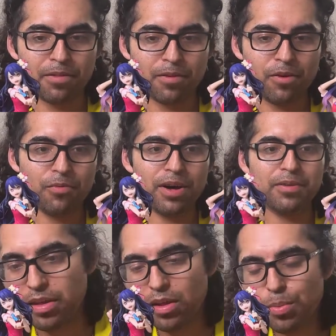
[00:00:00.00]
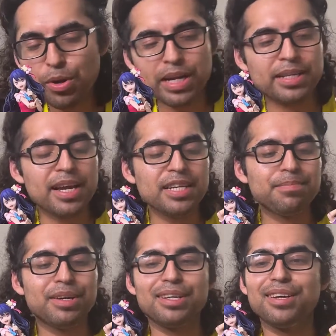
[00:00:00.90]
Oh wow, they look pretty nice,
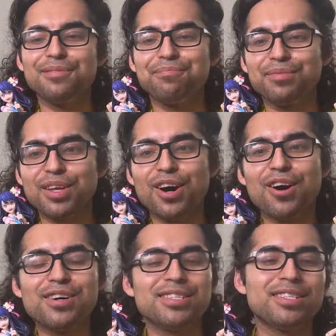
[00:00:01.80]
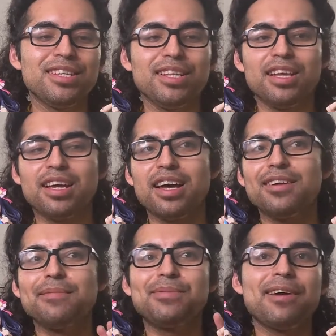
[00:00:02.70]
but honestly, like,
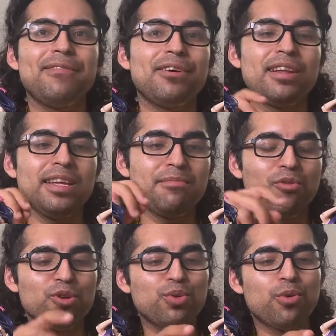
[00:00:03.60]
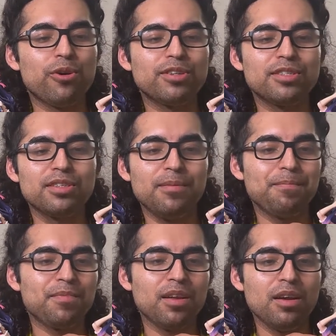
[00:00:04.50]
I'm definitely gonna lean more towards
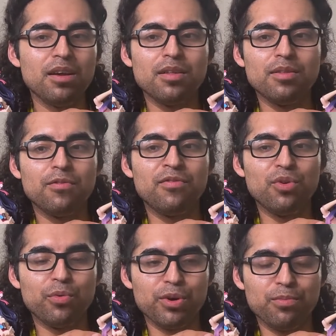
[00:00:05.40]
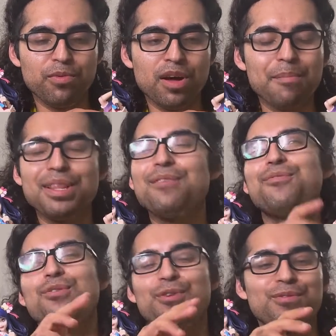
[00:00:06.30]
the FuRyu, I mean not
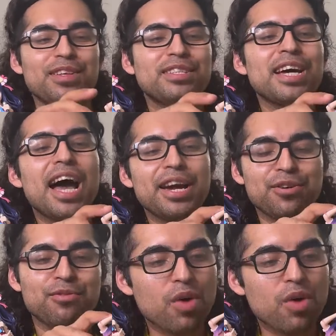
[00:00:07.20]
FuRyu, the Taito